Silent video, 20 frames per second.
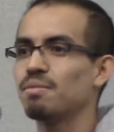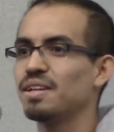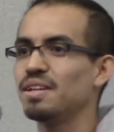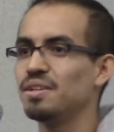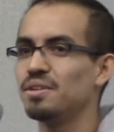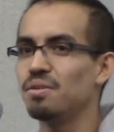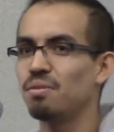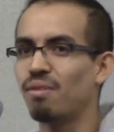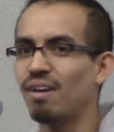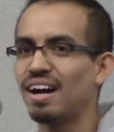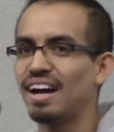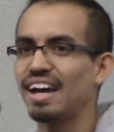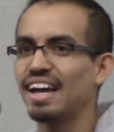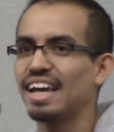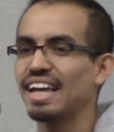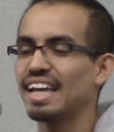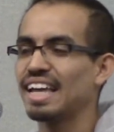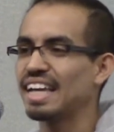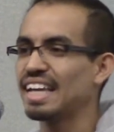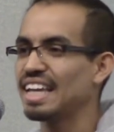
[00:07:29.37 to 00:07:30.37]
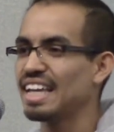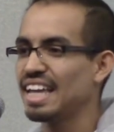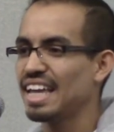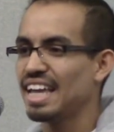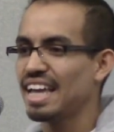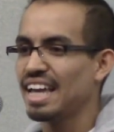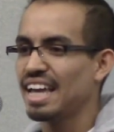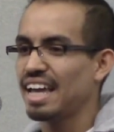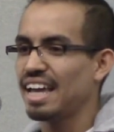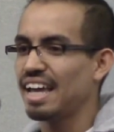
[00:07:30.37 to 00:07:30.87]
He knew why
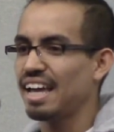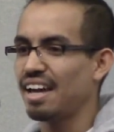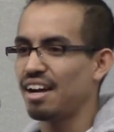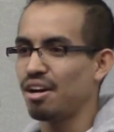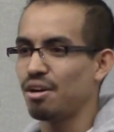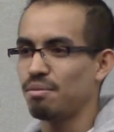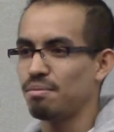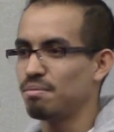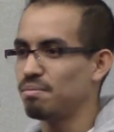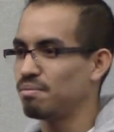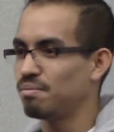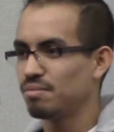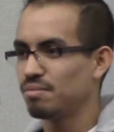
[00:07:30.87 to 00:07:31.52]
I